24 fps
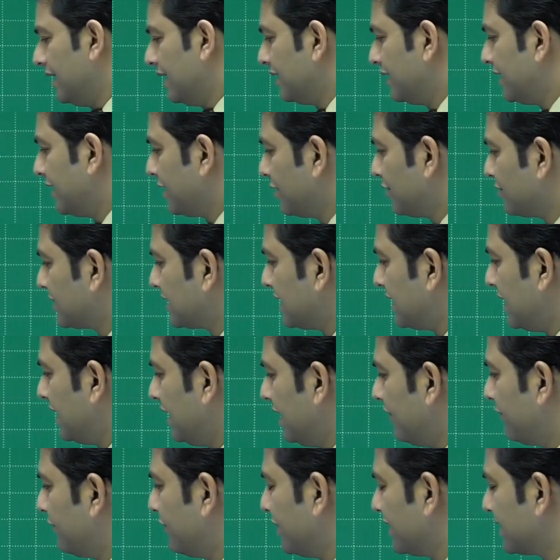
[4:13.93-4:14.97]
Did you see,
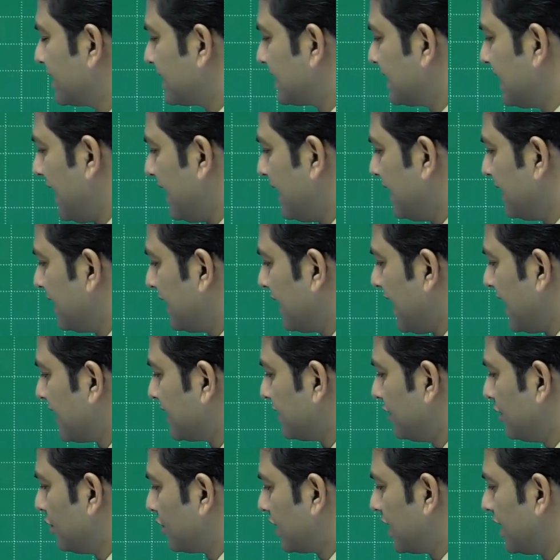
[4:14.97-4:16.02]
if you're standing at a
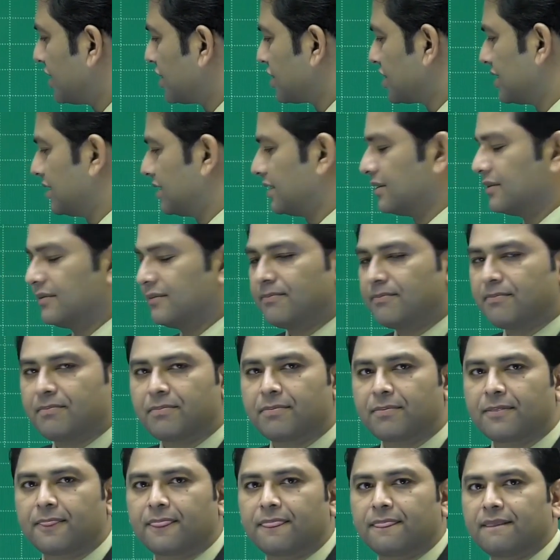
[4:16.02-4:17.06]
location
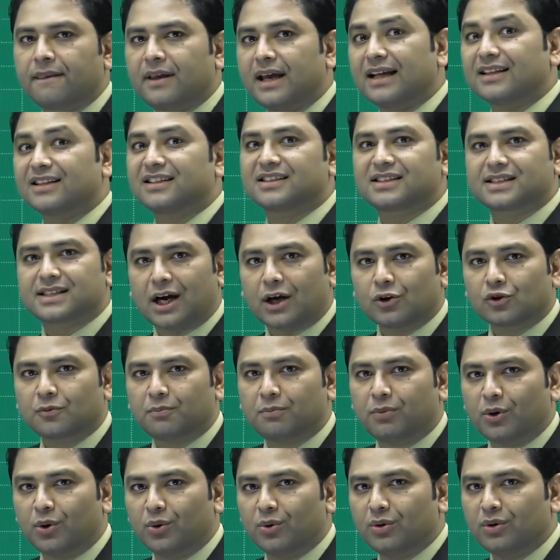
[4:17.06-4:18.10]
at the south
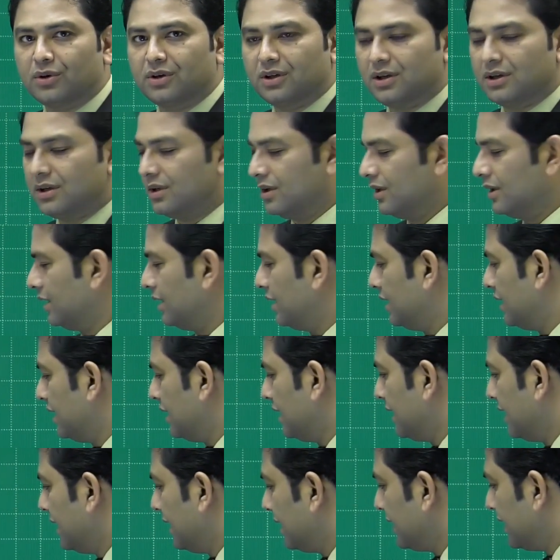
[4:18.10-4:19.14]
pole,
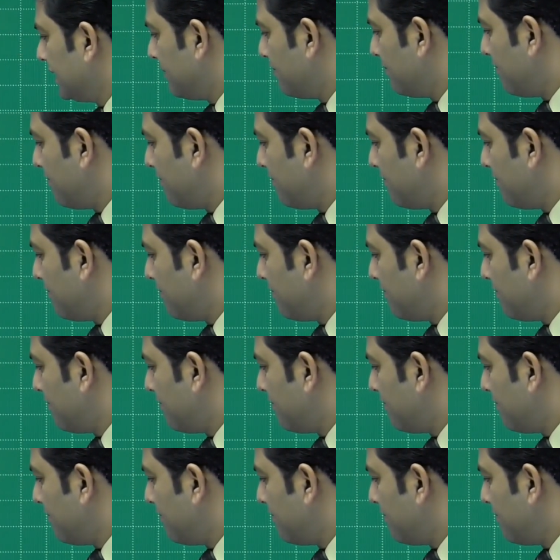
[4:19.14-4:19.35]
the